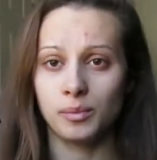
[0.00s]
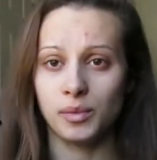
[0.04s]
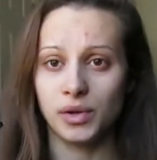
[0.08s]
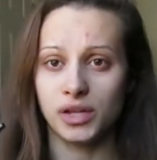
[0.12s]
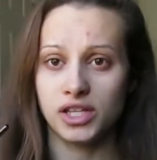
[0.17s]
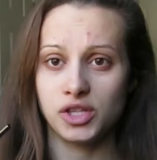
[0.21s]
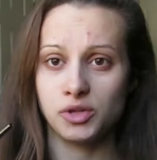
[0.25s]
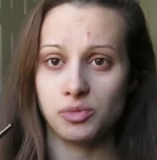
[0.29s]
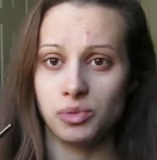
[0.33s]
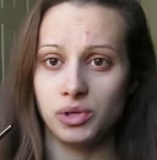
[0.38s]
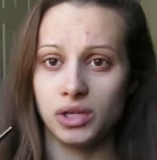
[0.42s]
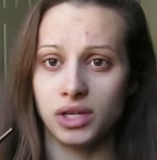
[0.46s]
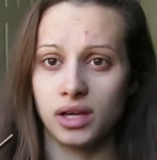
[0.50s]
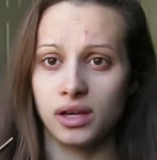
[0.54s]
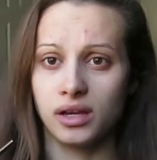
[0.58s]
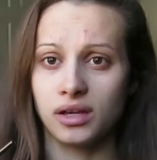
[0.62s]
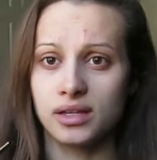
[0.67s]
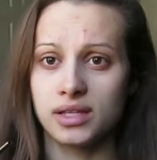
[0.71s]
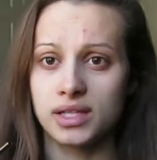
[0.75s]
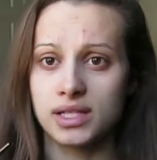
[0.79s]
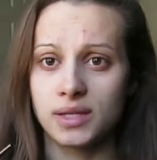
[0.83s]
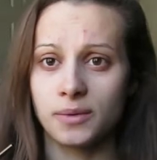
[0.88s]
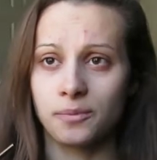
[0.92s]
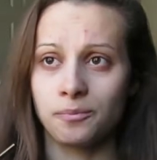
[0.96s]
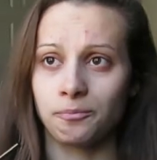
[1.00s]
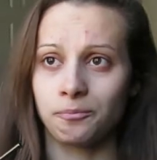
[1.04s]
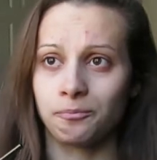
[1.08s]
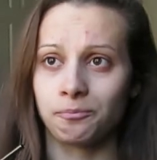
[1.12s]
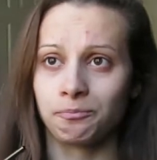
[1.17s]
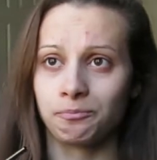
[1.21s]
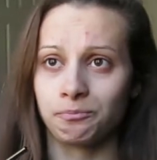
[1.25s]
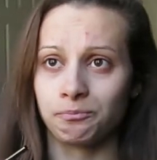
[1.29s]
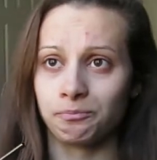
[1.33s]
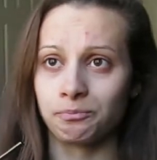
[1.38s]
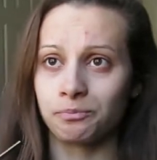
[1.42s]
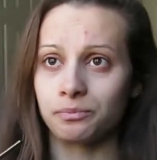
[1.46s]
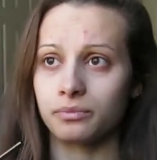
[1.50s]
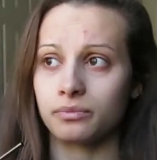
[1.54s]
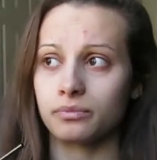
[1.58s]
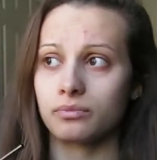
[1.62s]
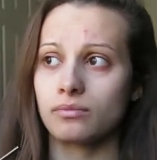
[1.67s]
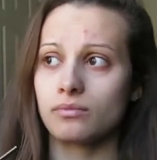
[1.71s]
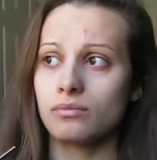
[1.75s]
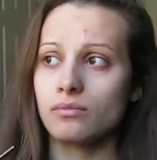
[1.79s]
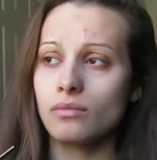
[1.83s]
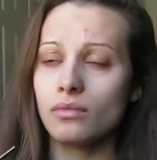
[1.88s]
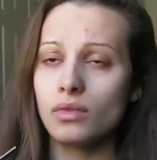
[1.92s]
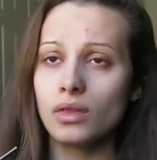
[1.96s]
It's because
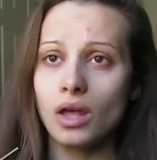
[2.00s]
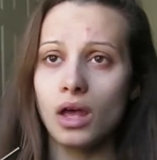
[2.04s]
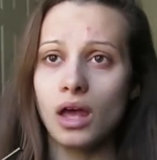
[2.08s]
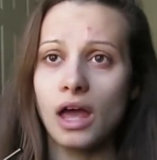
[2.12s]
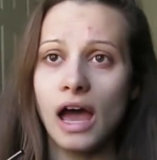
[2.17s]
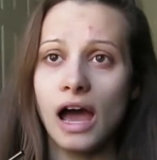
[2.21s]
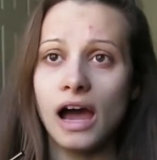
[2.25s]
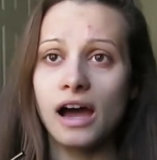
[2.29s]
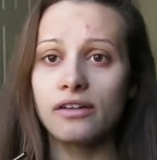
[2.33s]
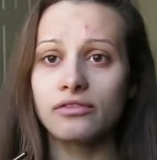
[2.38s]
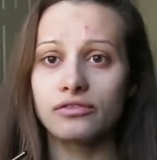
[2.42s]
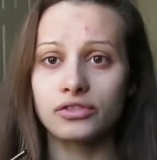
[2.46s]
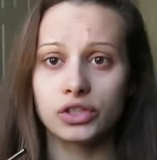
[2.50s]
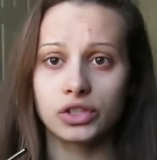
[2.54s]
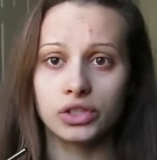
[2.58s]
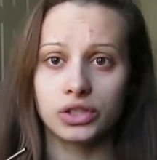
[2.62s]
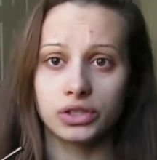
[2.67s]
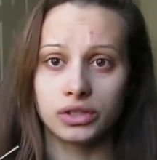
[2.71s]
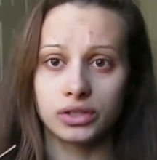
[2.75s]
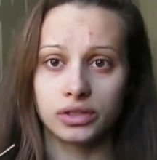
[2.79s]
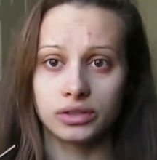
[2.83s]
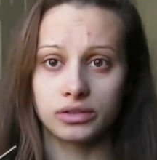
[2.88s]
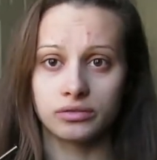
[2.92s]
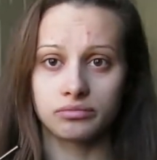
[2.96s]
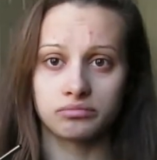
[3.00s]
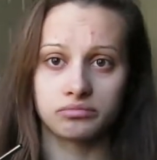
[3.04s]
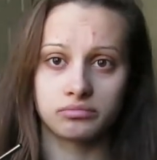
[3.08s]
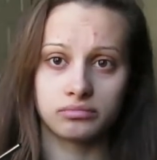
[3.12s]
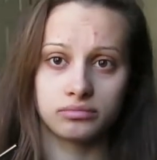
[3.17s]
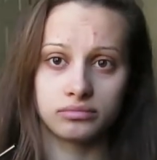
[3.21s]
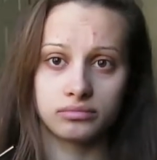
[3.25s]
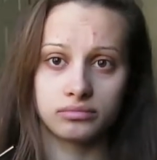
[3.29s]
after